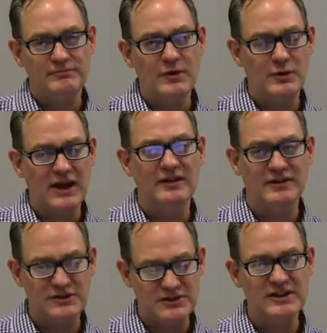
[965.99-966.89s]
okay,
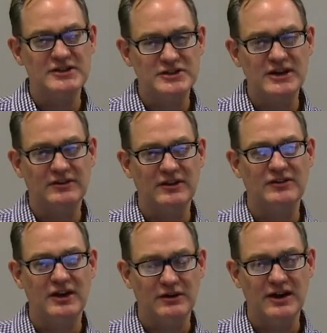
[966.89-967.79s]
let's check this
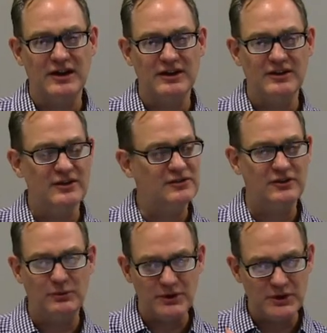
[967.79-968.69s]
out, God. Is
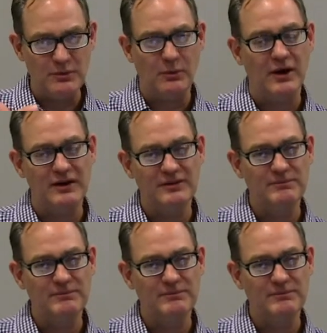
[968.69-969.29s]
this what you want?